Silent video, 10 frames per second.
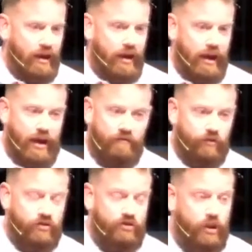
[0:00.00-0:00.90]
And
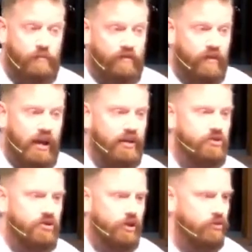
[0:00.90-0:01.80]
for some of God's
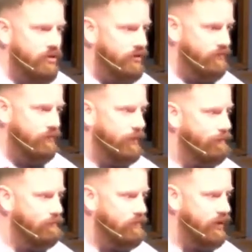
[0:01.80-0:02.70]
children,
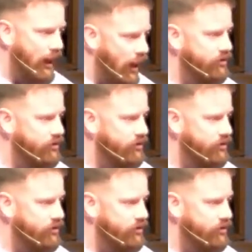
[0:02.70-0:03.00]
God